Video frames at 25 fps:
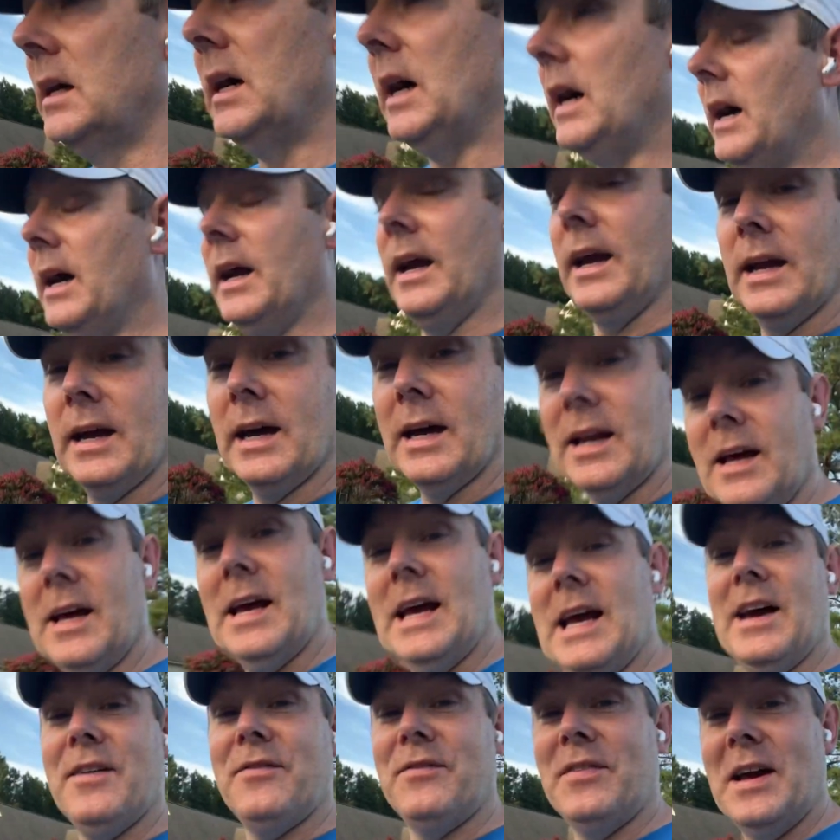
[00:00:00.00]
I ain't got it
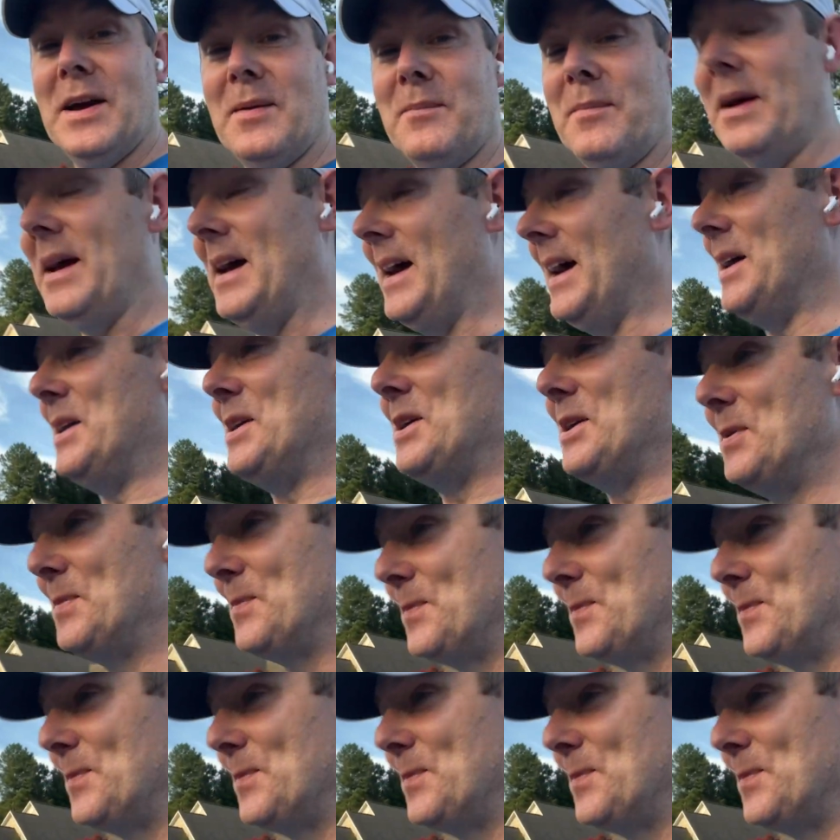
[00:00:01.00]
half that bad.